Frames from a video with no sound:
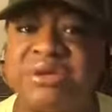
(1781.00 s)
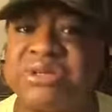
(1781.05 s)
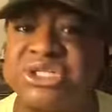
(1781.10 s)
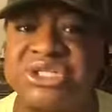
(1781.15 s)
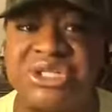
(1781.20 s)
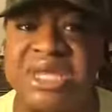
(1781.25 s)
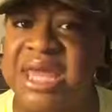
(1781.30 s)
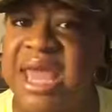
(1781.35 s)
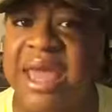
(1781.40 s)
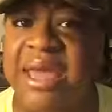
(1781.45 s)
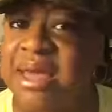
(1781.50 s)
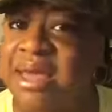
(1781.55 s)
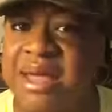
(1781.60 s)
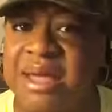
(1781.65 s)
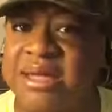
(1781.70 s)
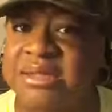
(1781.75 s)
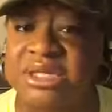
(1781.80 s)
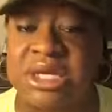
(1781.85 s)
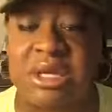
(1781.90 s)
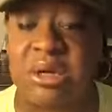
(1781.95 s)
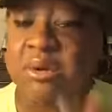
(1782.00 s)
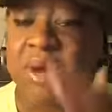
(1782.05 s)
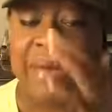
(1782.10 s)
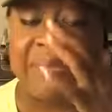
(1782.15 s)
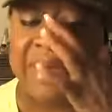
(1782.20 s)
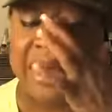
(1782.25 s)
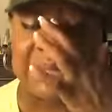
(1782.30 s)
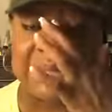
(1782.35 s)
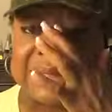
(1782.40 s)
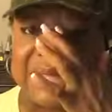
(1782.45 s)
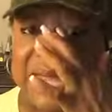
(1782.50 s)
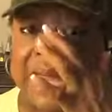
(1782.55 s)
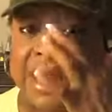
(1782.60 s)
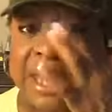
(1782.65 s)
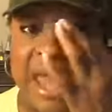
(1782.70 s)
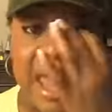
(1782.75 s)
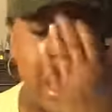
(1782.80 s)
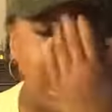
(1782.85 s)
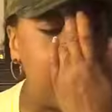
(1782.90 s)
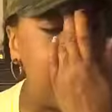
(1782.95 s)
she ain't good to you. I'm not saying
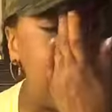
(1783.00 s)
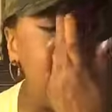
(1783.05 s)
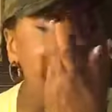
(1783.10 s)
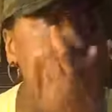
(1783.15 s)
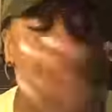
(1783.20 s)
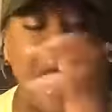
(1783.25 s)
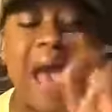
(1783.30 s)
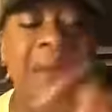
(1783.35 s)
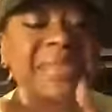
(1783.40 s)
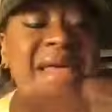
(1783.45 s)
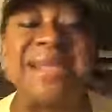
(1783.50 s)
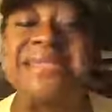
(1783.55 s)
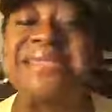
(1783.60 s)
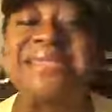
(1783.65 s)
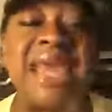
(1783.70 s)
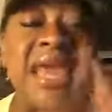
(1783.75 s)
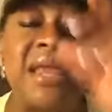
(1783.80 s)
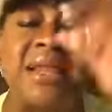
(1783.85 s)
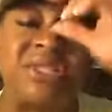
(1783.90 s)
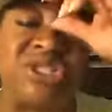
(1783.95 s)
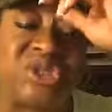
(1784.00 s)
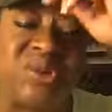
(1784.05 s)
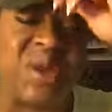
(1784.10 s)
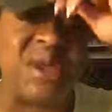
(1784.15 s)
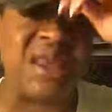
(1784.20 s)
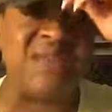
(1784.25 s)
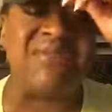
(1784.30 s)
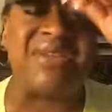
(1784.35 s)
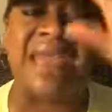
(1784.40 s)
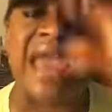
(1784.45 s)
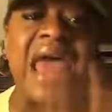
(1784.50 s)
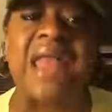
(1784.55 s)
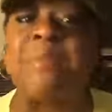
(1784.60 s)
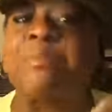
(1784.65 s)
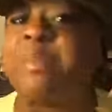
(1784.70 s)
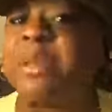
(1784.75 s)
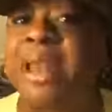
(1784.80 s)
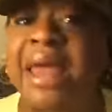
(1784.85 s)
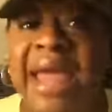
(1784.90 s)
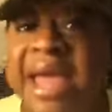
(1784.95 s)
that. I'm not saying that you ain't even got
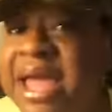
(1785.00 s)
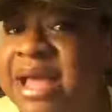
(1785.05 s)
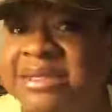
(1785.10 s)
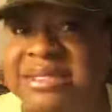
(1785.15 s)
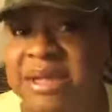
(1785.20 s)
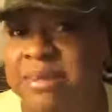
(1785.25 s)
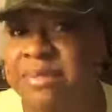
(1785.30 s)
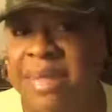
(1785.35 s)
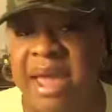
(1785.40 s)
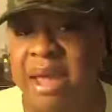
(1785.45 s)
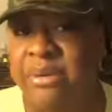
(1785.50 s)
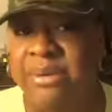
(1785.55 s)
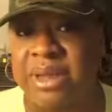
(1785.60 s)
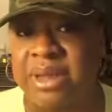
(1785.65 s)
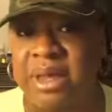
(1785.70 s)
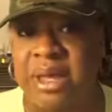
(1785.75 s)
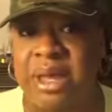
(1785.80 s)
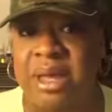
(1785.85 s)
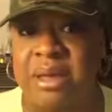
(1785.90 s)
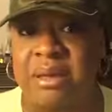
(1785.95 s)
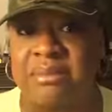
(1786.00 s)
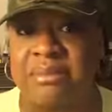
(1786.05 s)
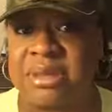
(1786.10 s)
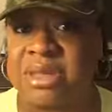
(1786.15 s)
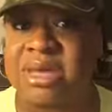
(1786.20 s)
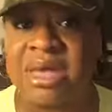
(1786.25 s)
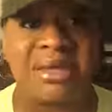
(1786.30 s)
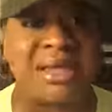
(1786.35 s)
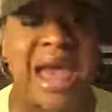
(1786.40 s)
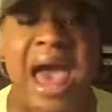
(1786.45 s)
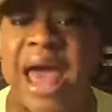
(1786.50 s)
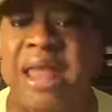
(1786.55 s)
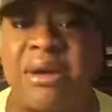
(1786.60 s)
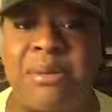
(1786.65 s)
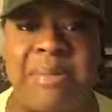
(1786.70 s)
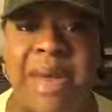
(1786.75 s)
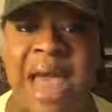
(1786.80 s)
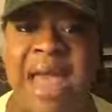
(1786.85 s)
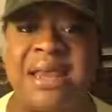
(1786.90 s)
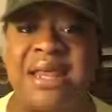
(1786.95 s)
a plan to marry them. Good God
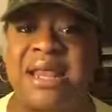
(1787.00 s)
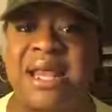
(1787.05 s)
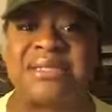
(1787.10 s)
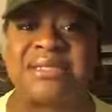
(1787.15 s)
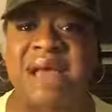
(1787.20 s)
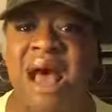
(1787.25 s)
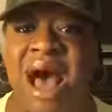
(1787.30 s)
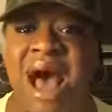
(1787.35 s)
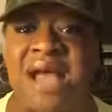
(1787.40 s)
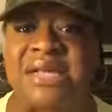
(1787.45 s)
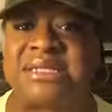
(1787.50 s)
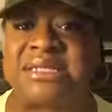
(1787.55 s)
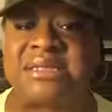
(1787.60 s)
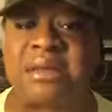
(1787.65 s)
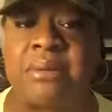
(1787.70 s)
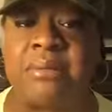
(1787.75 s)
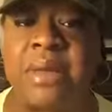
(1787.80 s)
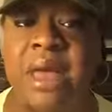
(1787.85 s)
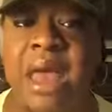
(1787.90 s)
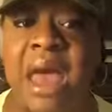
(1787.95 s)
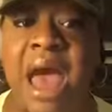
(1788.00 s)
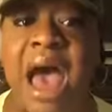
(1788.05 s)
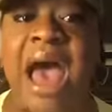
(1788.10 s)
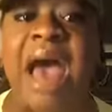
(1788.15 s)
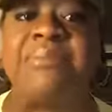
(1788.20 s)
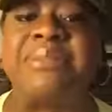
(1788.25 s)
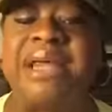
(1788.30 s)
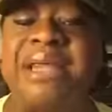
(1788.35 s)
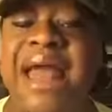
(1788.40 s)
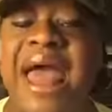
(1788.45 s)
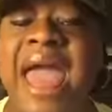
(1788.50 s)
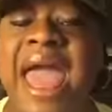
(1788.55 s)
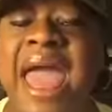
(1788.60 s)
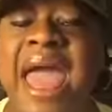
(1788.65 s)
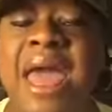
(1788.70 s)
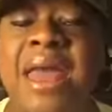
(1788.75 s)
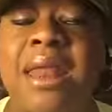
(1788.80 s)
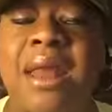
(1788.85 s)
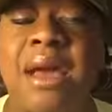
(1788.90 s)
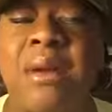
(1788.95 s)
Almighty, that's awesome. I'm
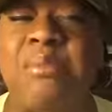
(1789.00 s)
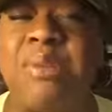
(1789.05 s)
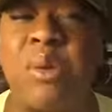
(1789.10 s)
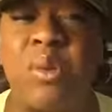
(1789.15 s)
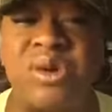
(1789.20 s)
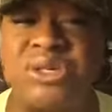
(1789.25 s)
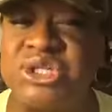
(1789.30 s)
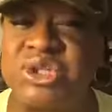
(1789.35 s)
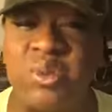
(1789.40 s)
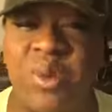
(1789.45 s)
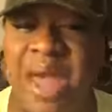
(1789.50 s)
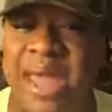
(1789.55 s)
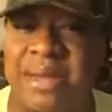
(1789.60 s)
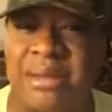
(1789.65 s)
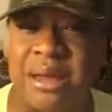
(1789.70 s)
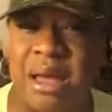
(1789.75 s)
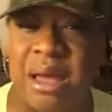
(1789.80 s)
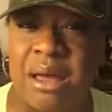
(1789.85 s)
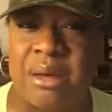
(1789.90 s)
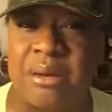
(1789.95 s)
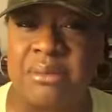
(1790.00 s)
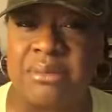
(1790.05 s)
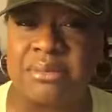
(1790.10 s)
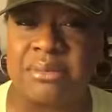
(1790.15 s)
glad. But what you waiting on?